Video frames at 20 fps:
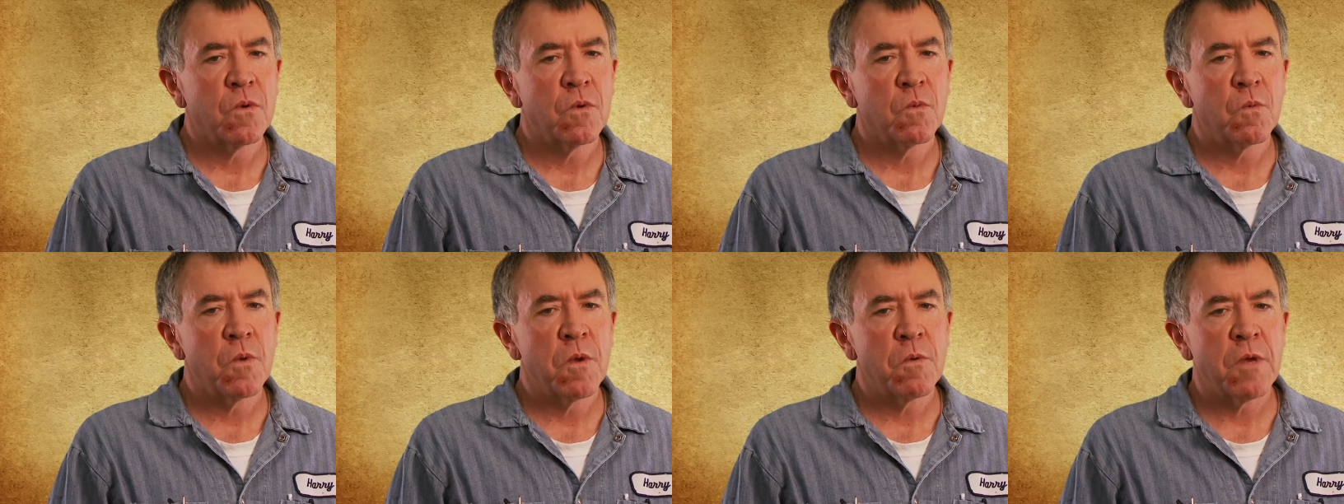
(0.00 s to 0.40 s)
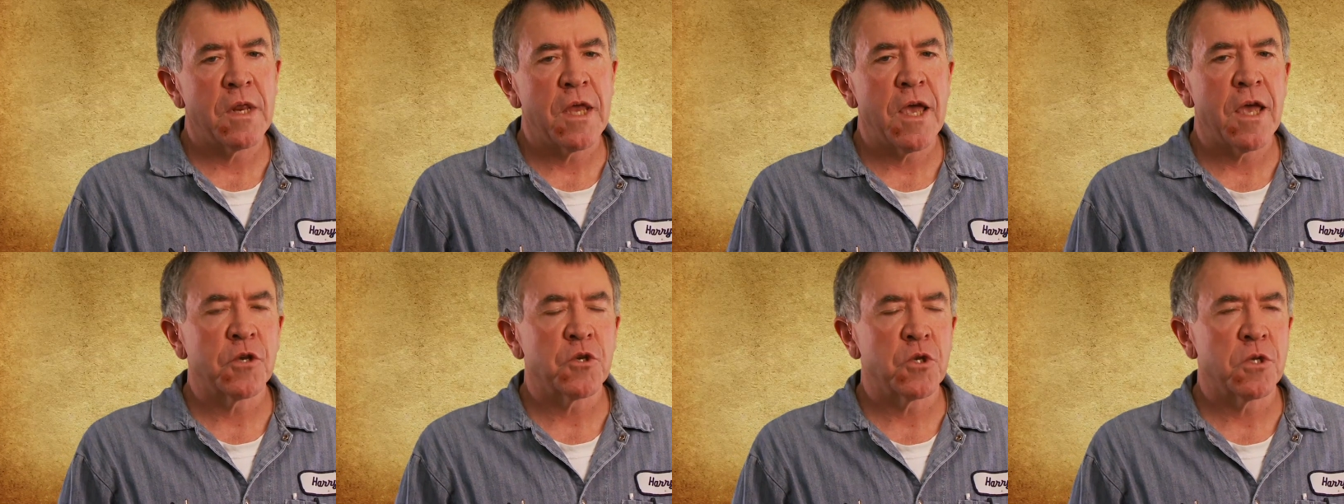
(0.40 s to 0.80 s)
We would
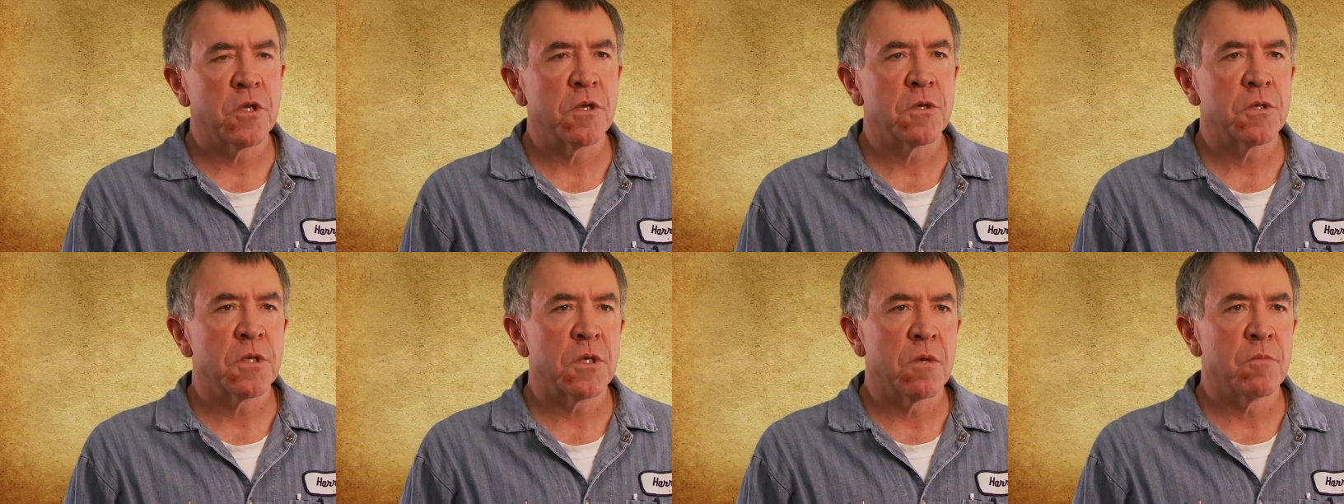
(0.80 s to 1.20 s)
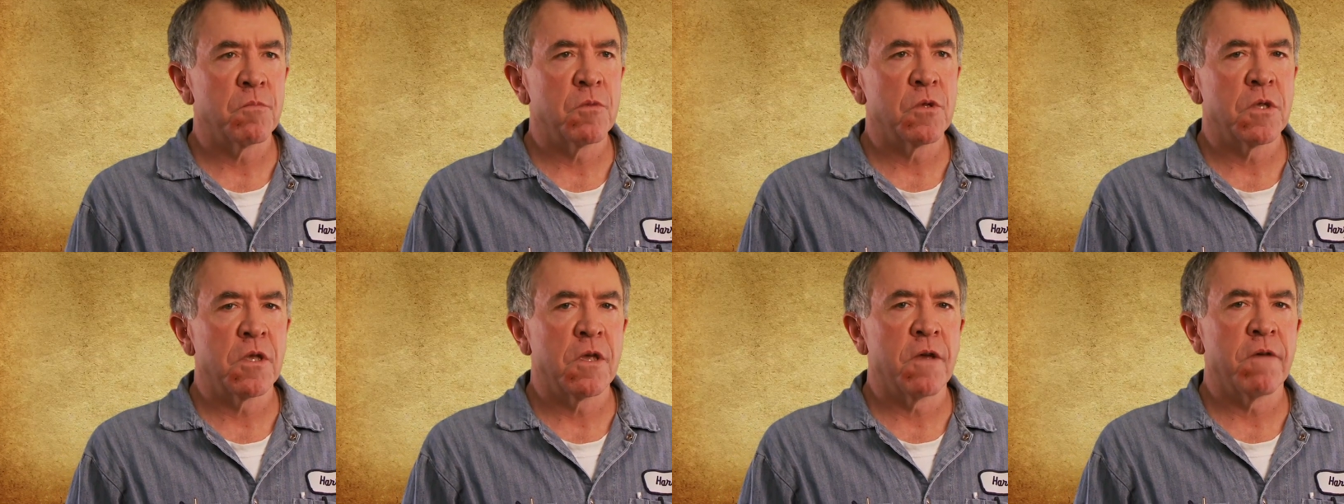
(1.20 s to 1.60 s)
actually
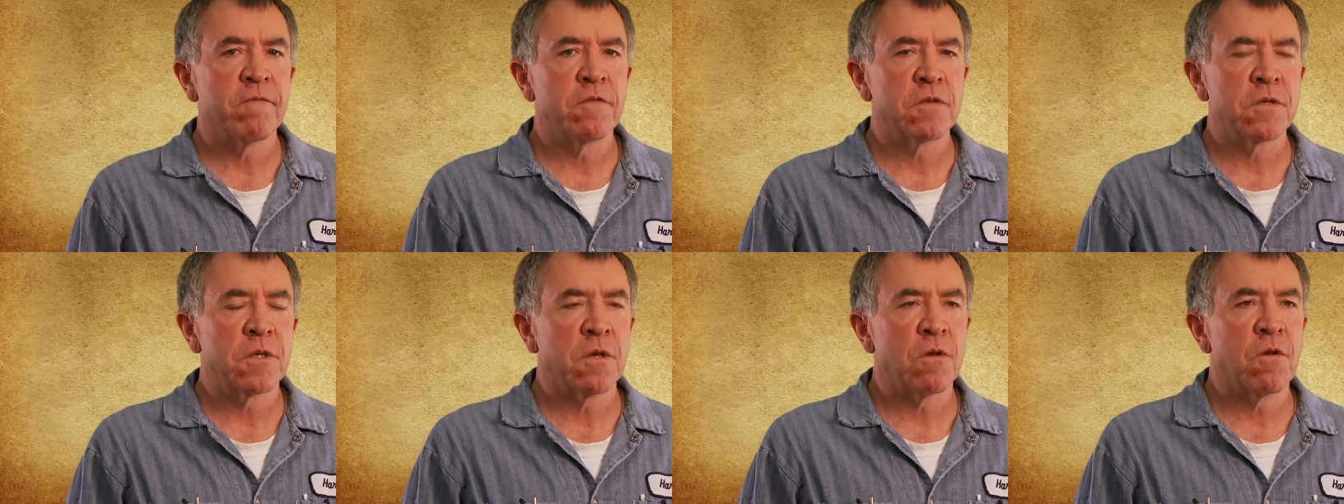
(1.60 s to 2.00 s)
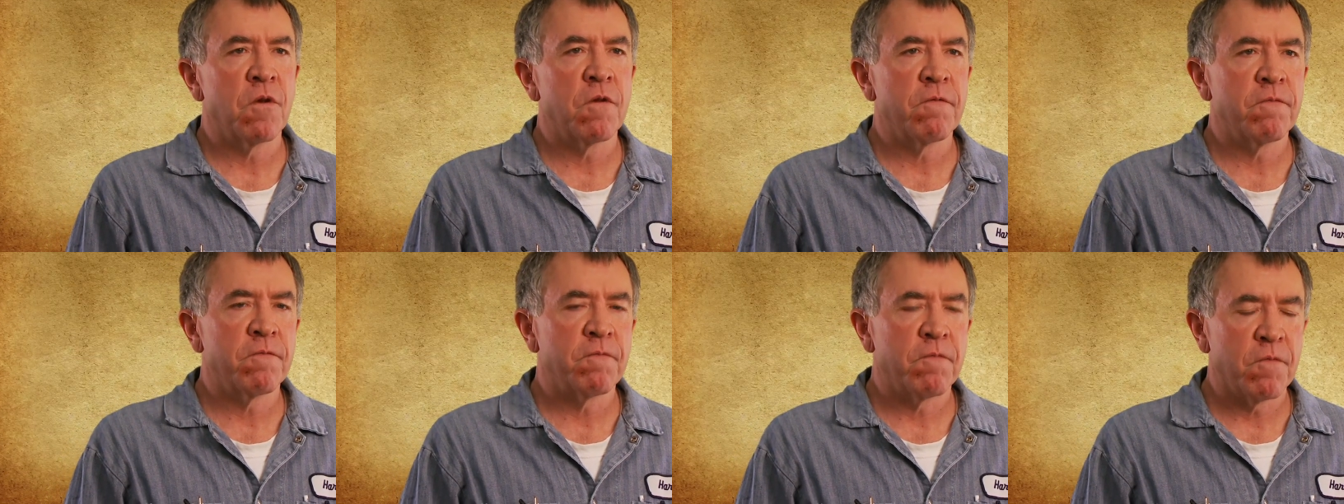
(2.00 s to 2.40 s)
assemble the ovens in
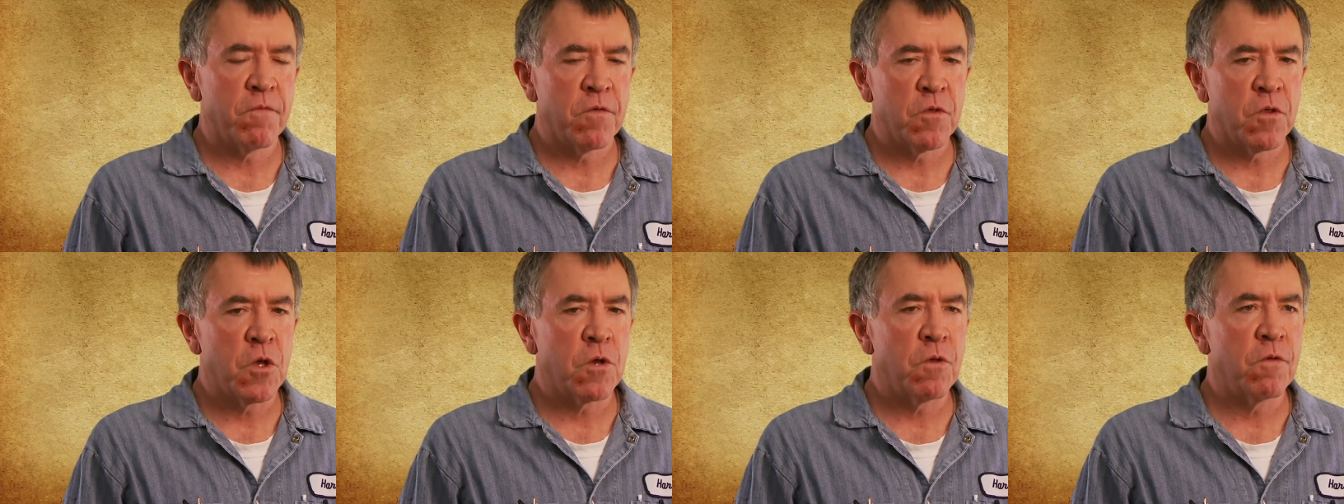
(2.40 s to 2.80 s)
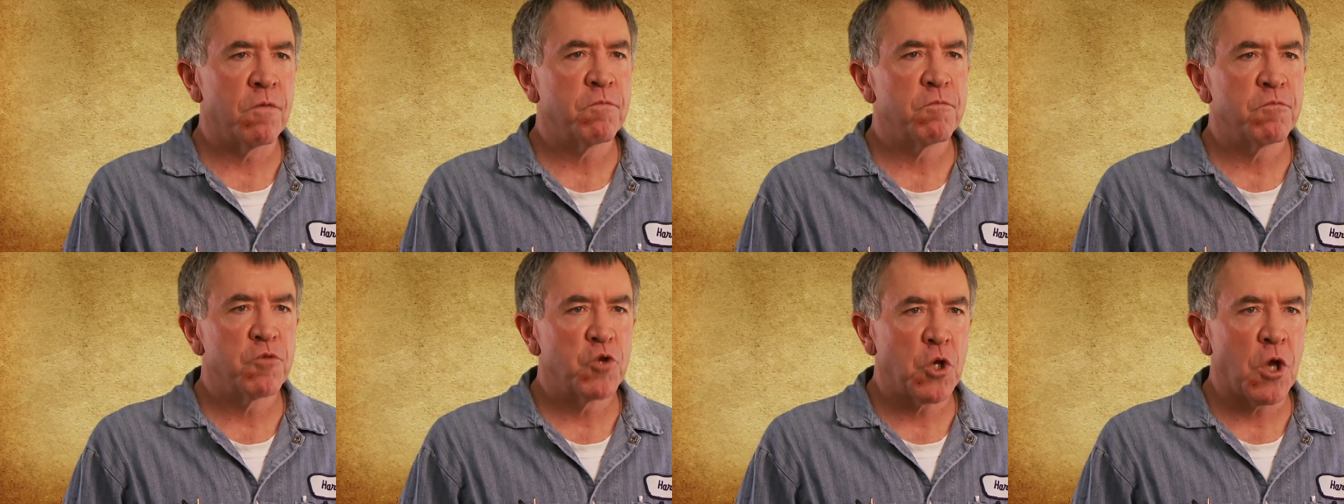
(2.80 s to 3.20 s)
our little
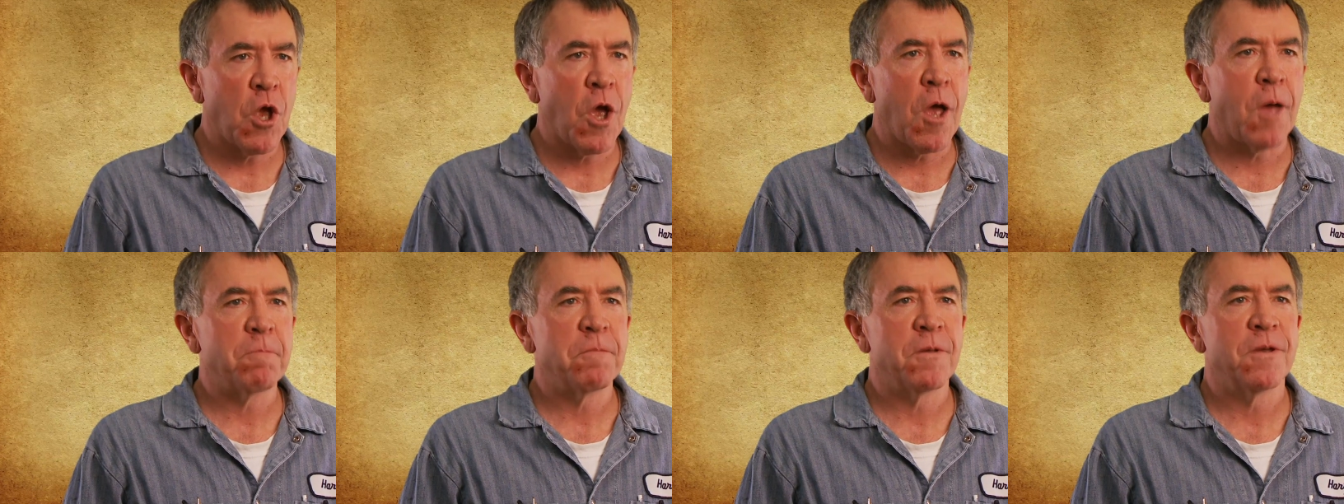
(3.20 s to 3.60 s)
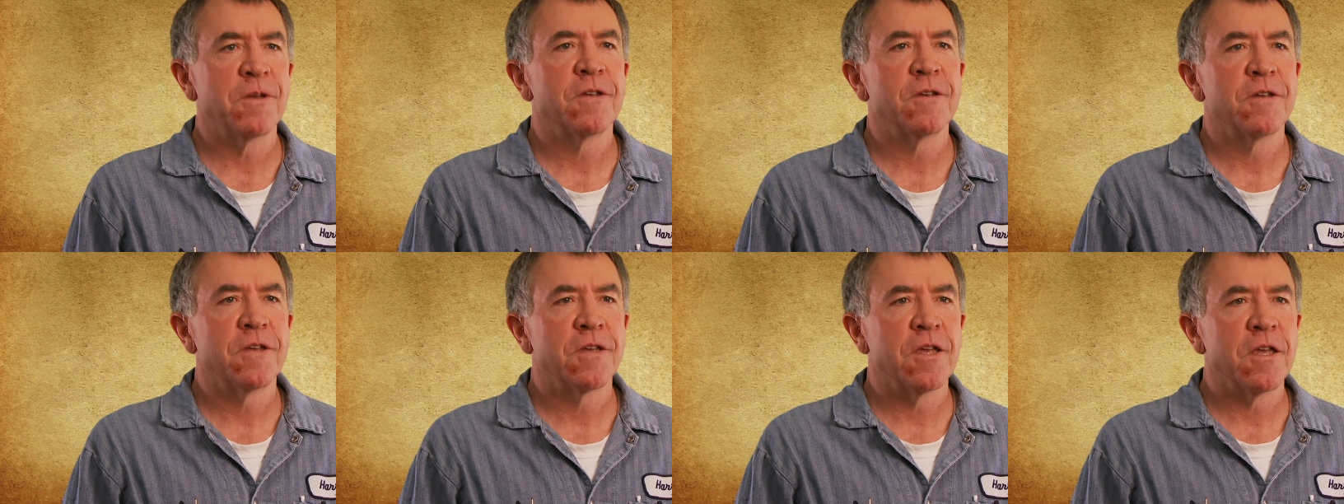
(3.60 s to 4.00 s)
shop
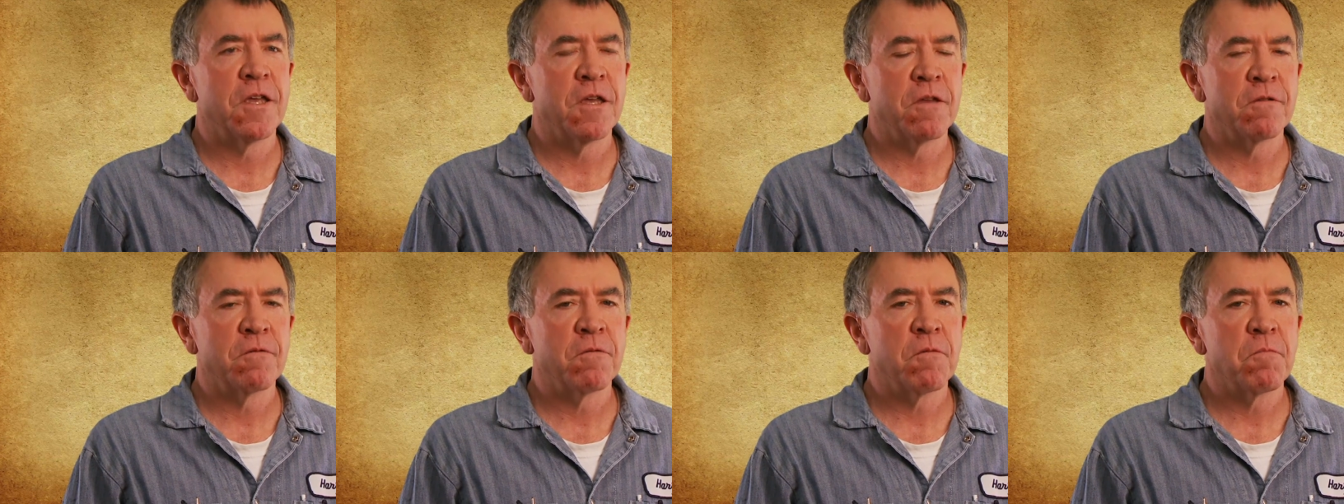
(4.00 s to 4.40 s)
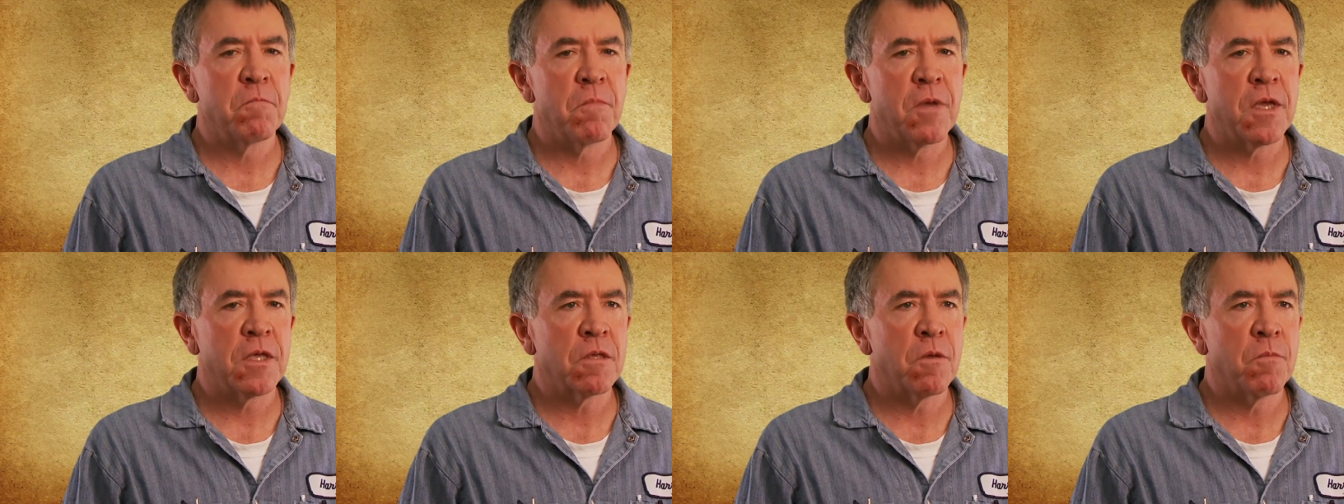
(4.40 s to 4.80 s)
and
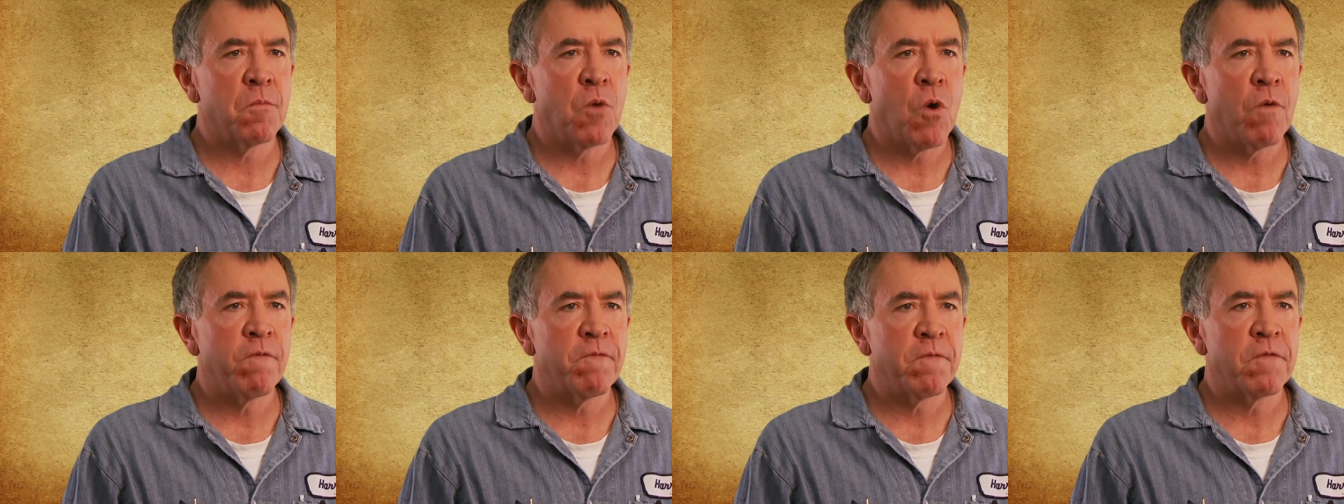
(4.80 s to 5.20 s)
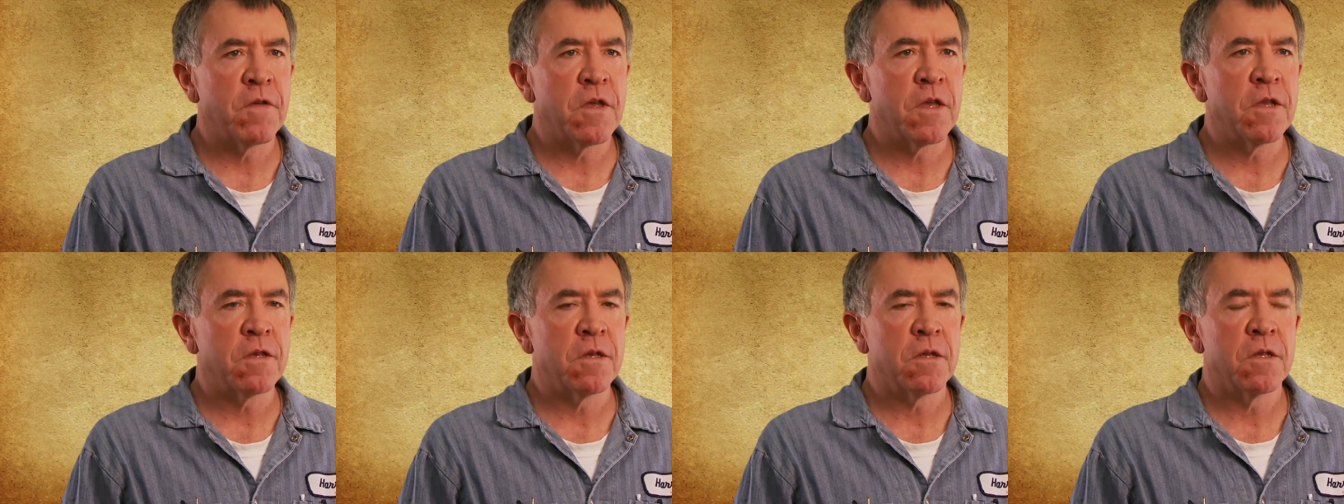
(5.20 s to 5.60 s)
make them all
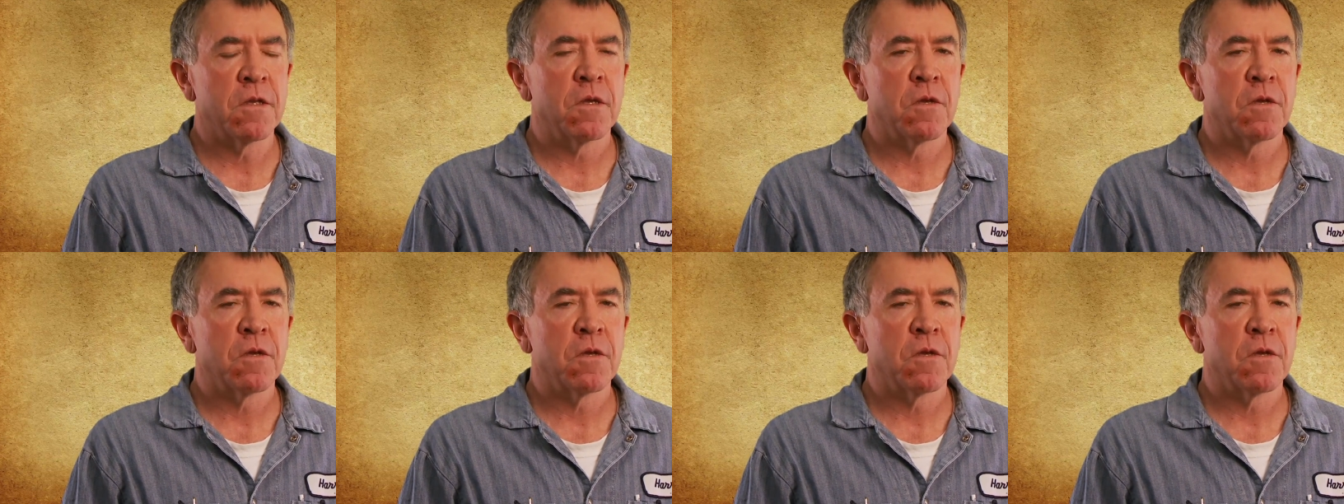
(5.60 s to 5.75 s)
fit.